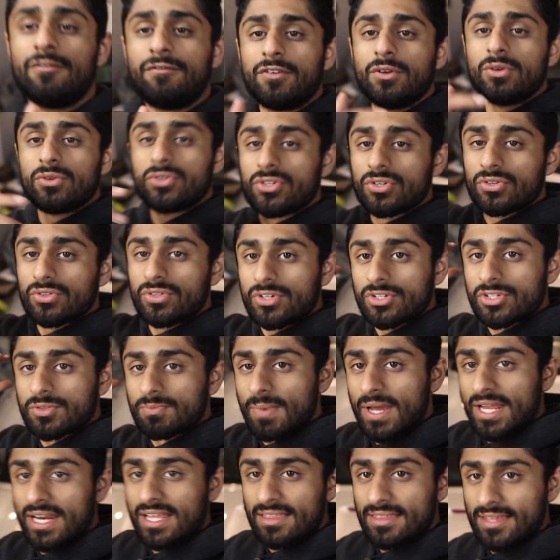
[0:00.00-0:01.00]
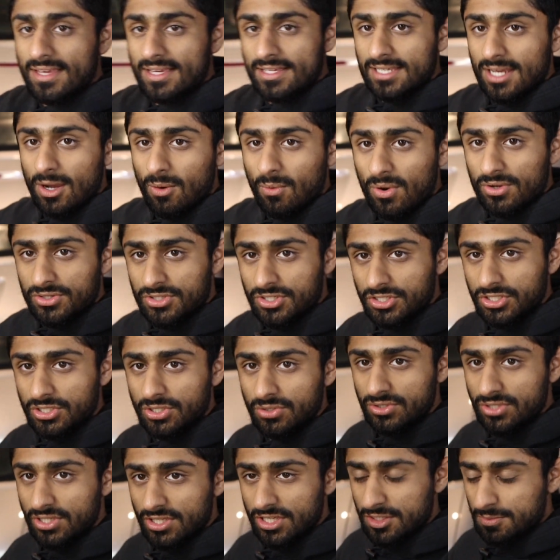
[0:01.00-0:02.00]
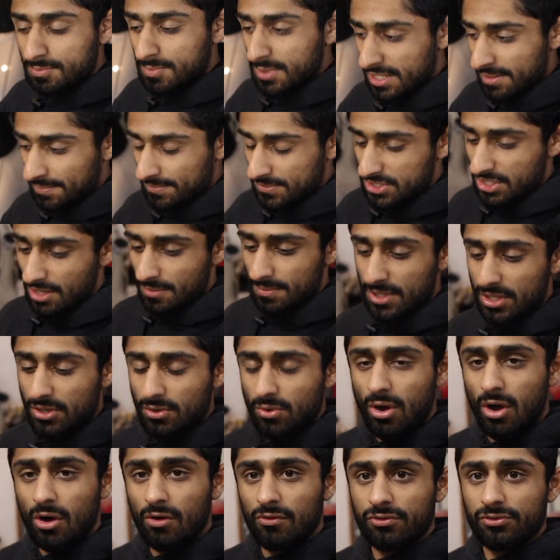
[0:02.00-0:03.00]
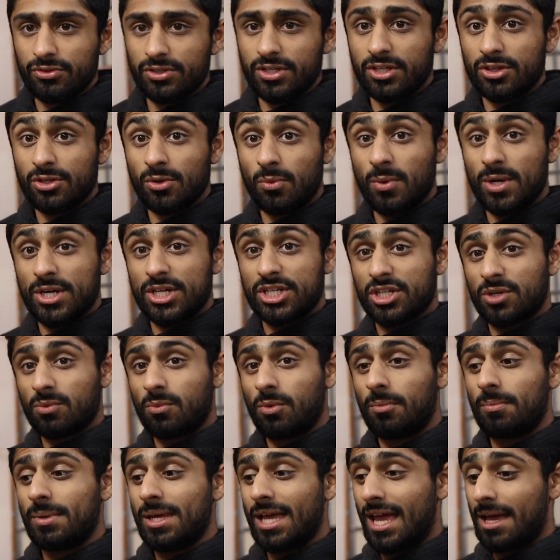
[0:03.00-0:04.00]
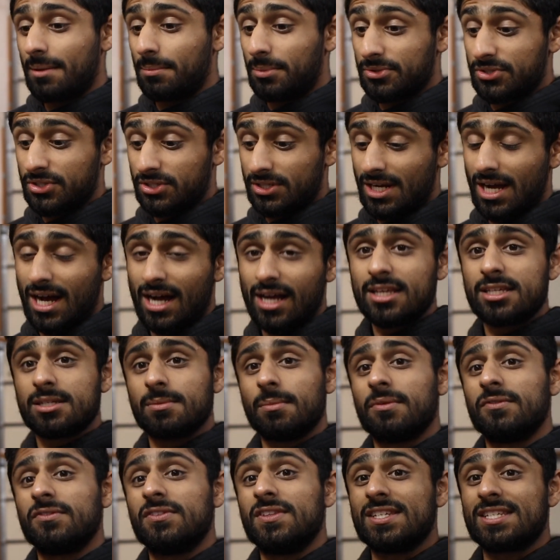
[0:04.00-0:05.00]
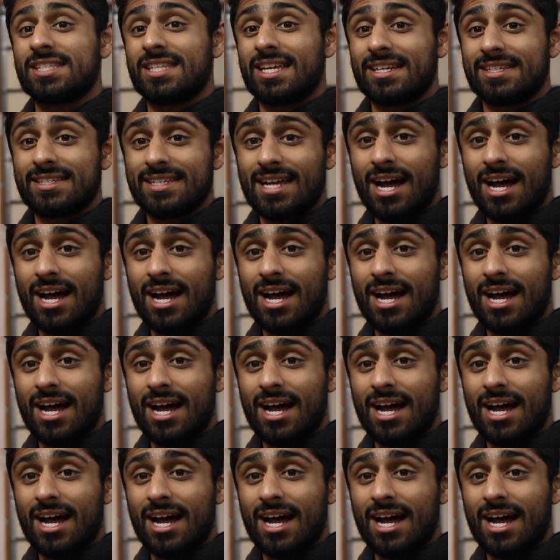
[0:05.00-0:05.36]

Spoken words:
future, there's many things I want to do to this BMW. Hopefully in the winter, we'll be able to knock some of these things